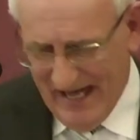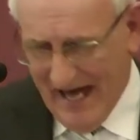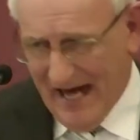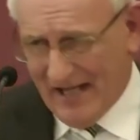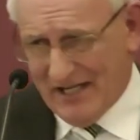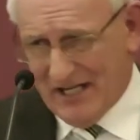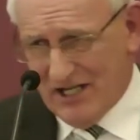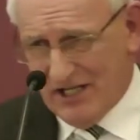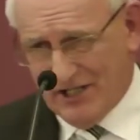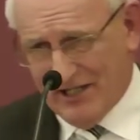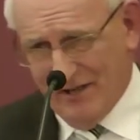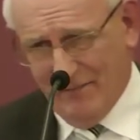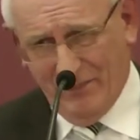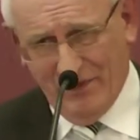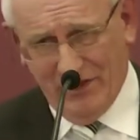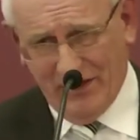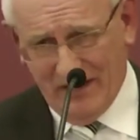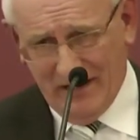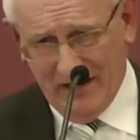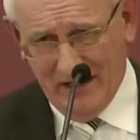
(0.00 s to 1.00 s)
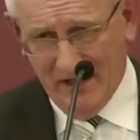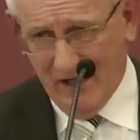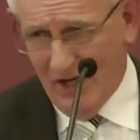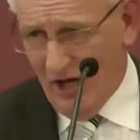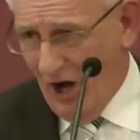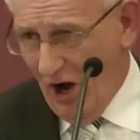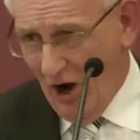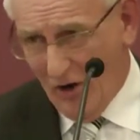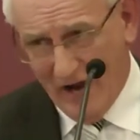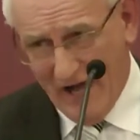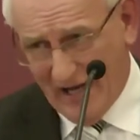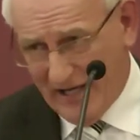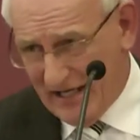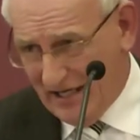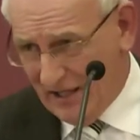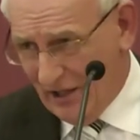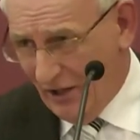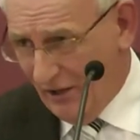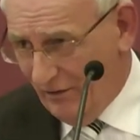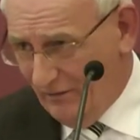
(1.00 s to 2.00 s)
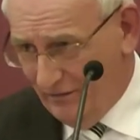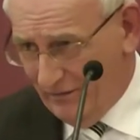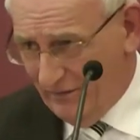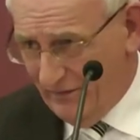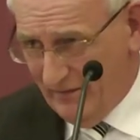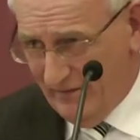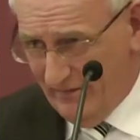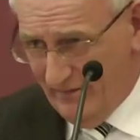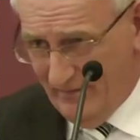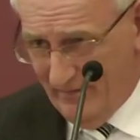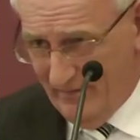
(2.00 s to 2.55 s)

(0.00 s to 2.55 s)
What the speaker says: any sympathy, or any love.